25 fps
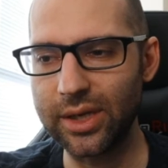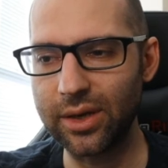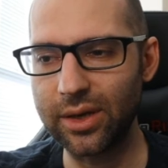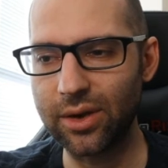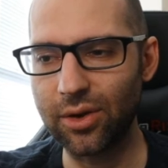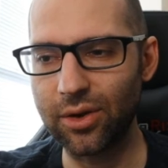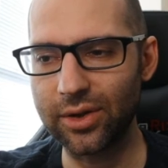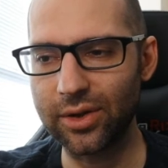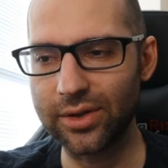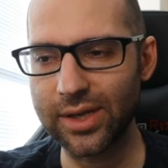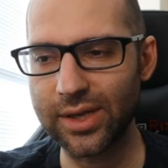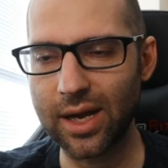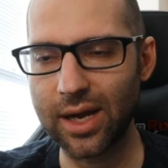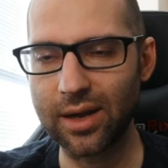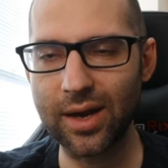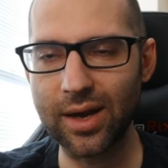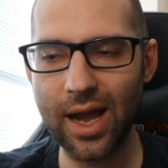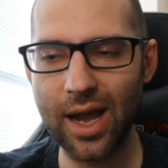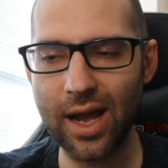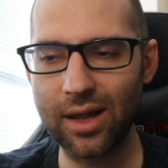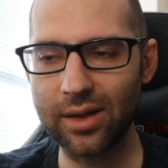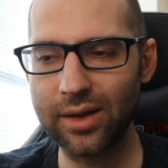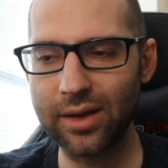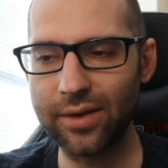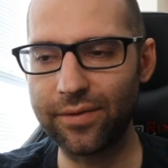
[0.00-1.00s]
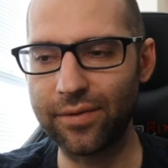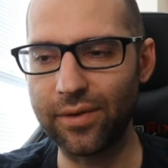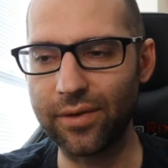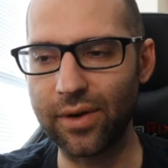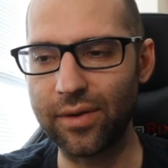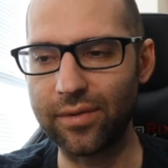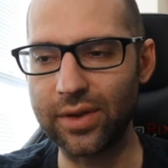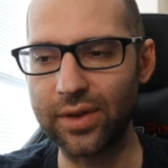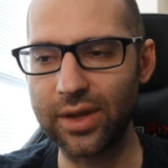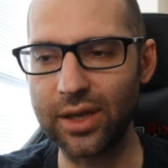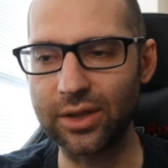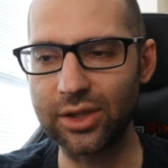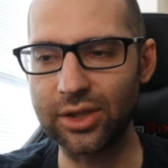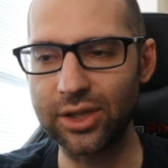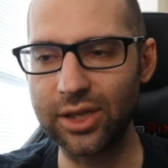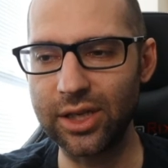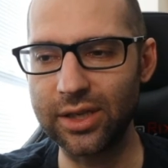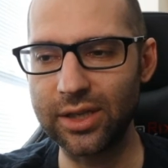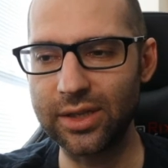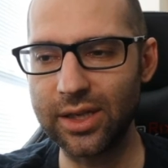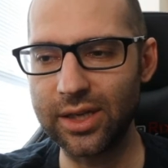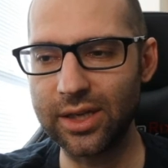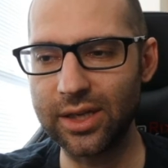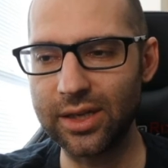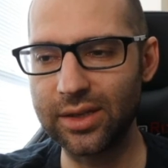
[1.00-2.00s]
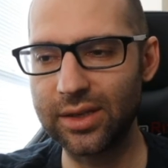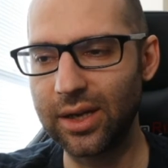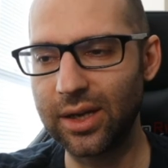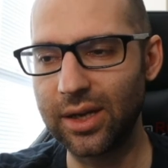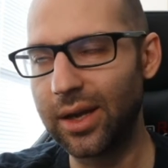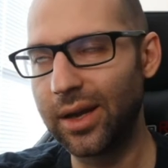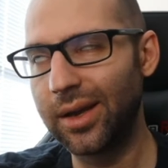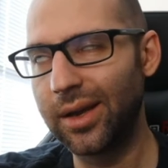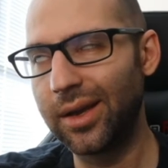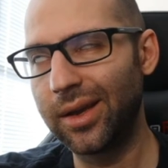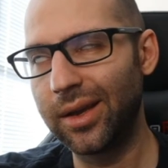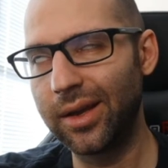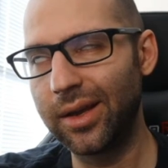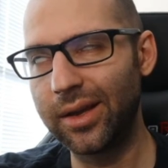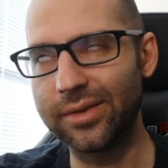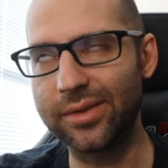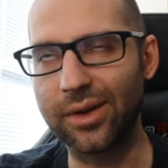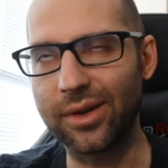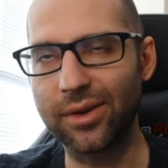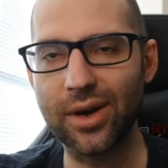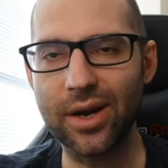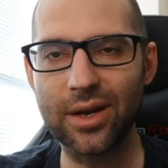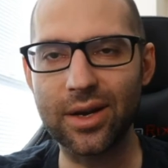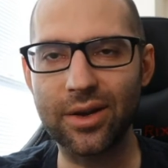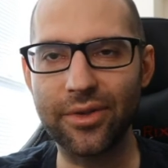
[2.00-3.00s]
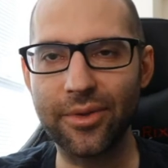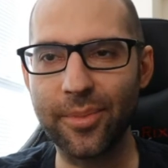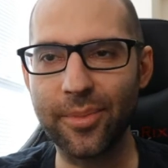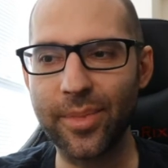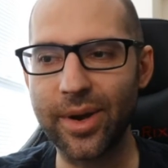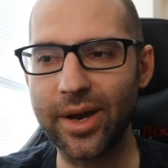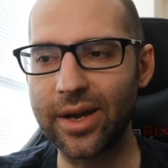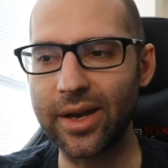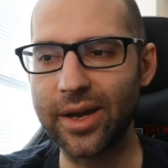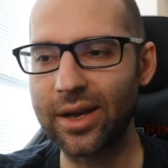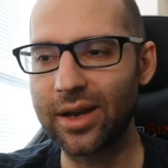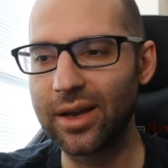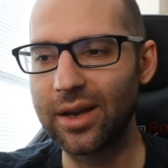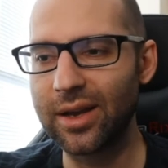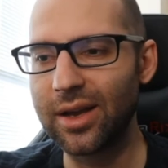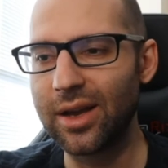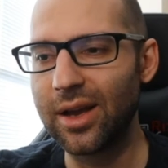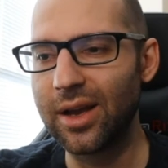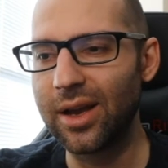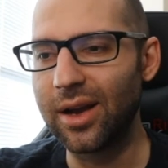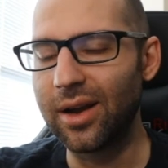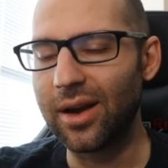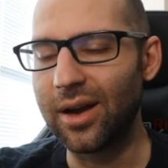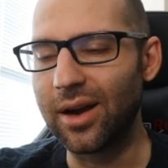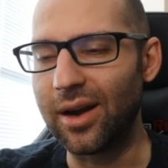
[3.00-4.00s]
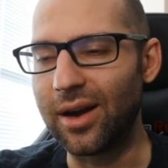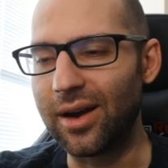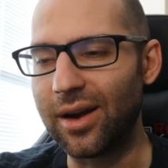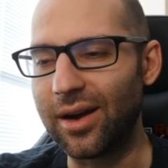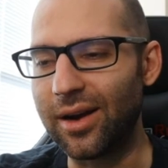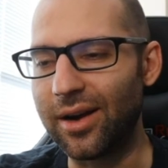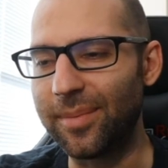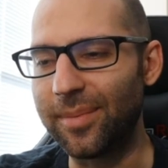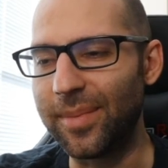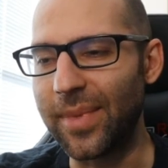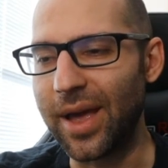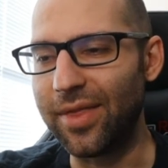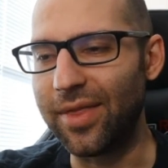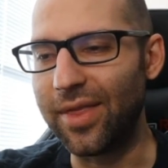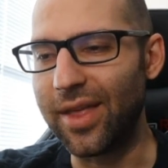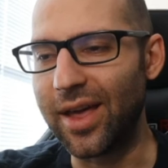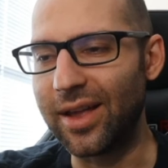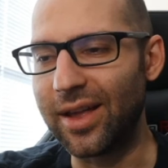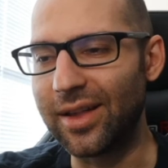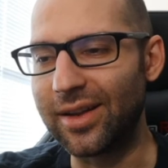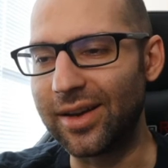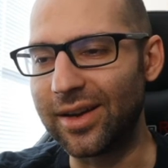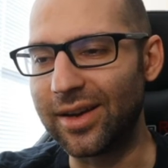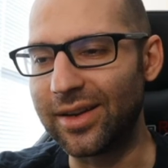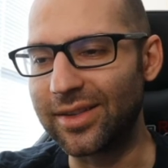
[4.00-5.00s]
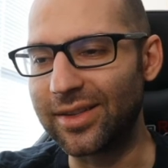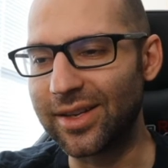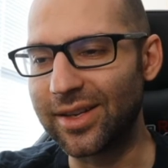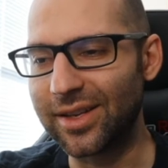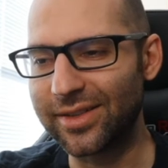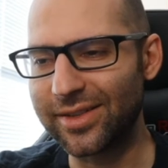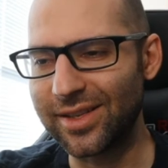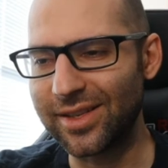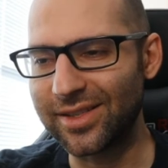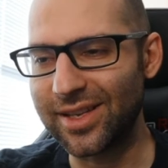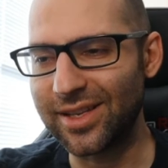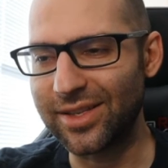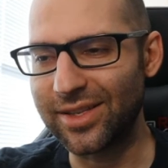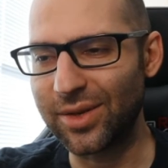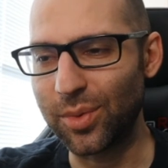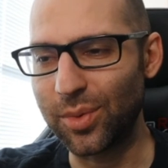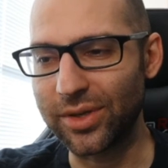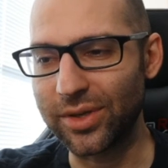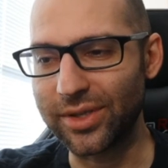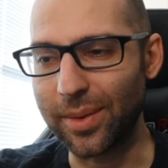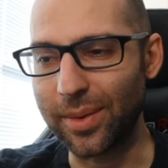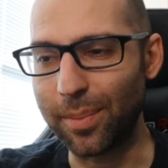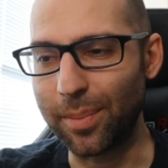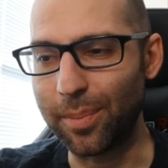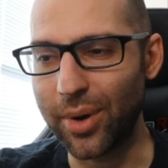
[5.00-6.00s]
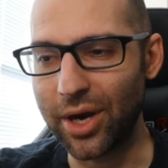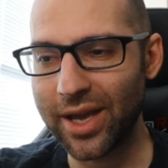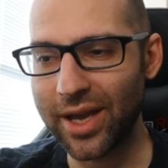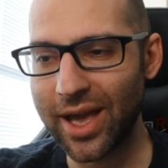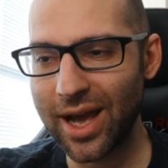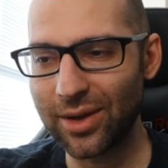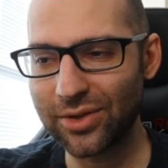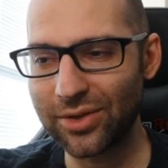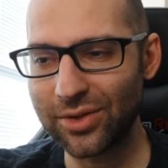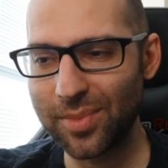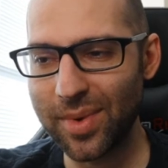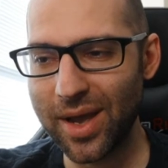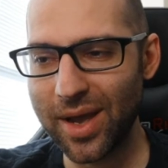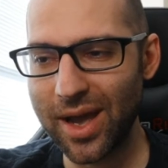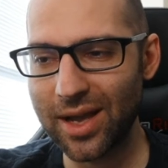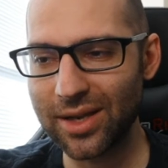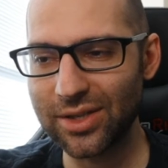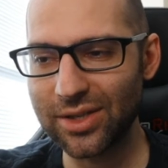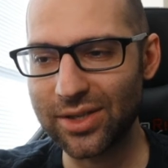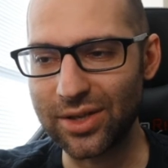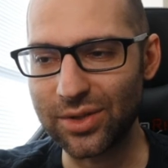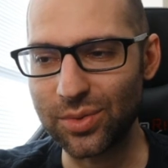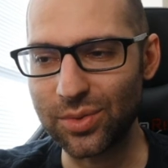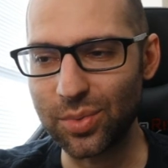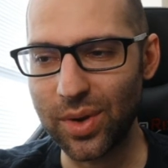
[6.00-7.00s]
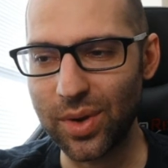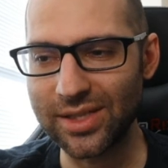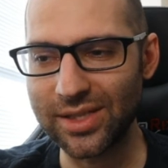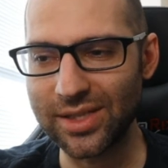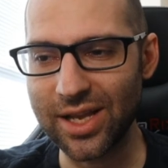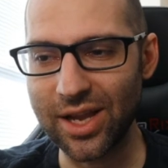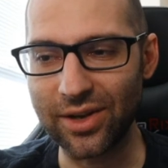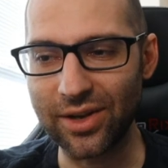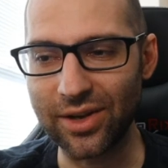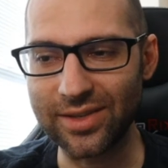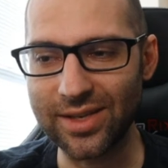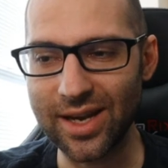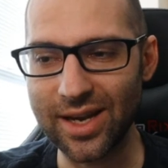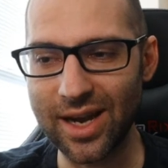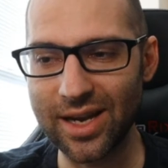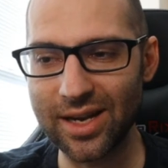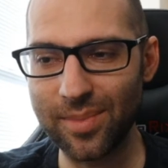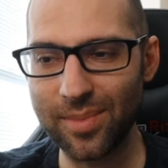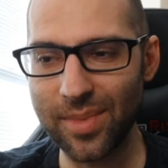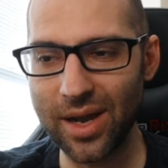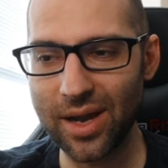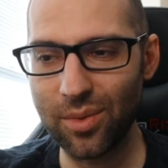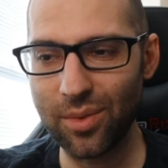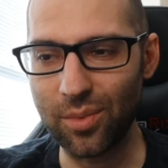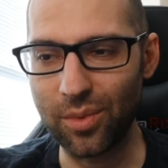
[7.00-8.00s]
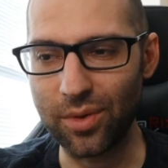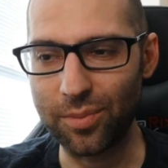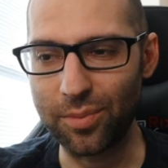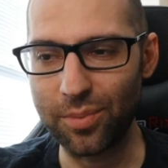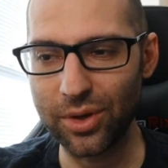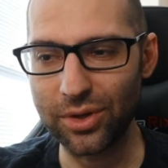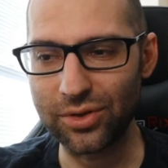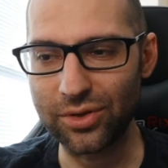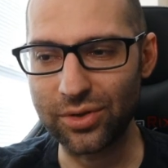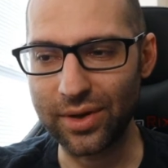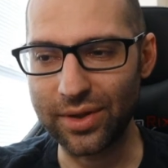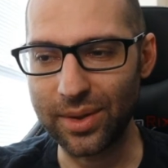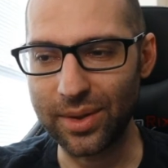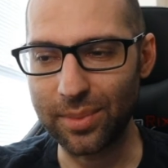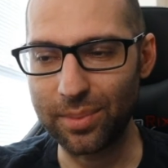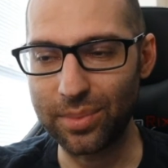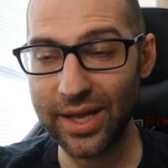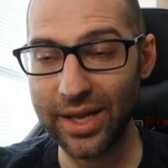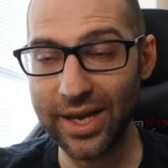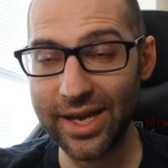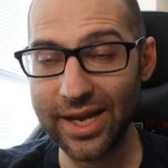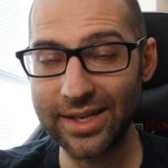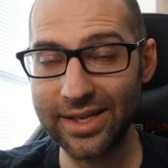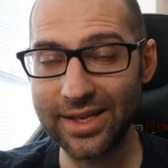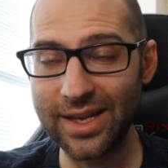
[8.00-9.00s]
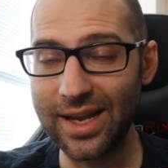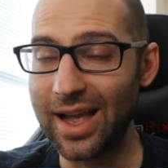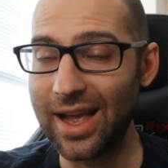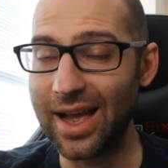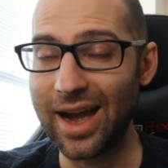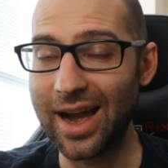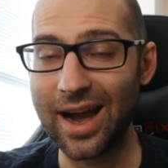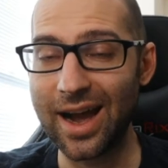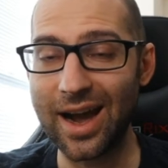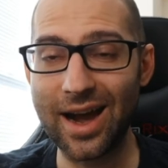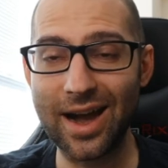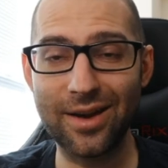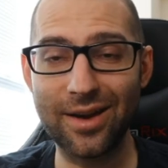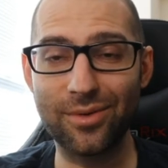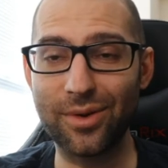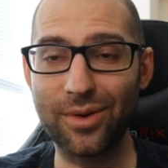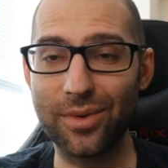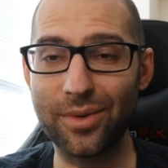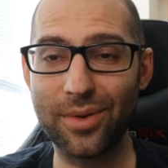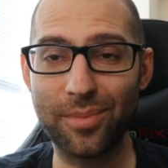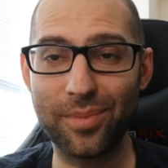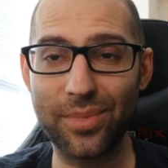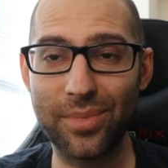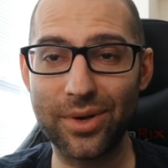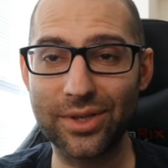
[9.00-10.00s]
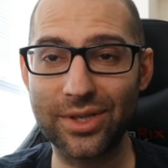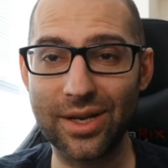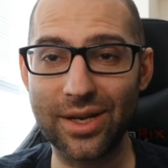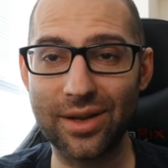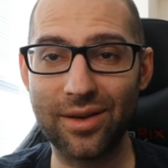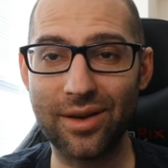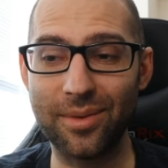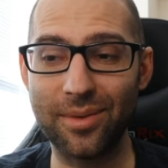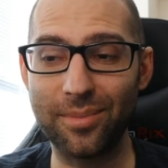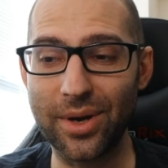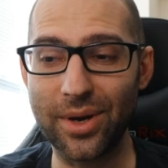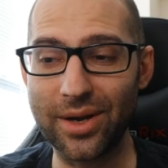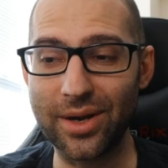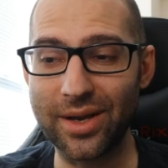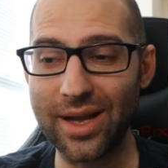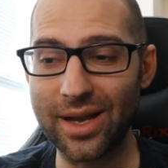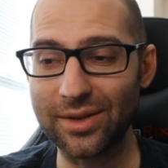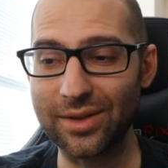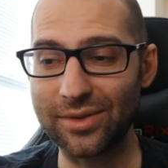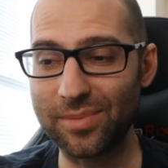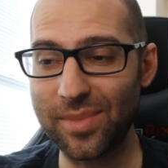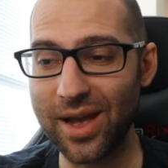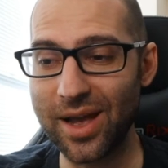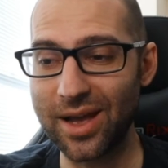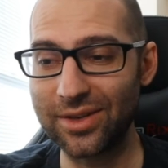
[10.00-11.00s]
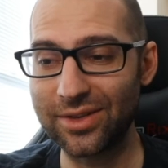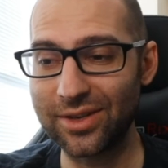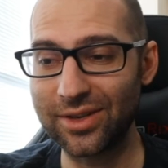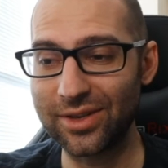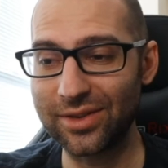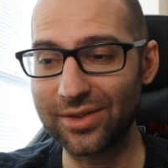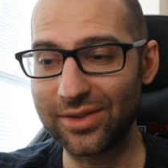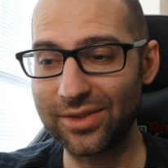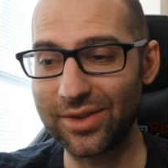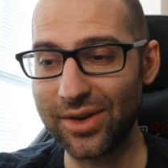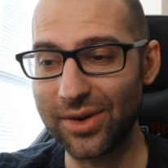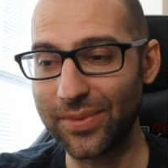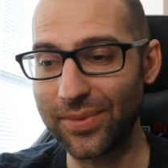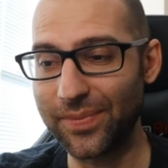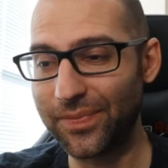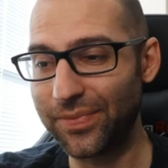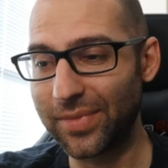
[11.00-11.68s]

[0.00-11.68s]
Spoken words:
calls out Allie for everything she did. He's all right on the mic. And then Dustin says he wants a bunkhouse match this Wednesday on Dynamite with Butcher and the Blade. I don't know what a bunkhouse match is, so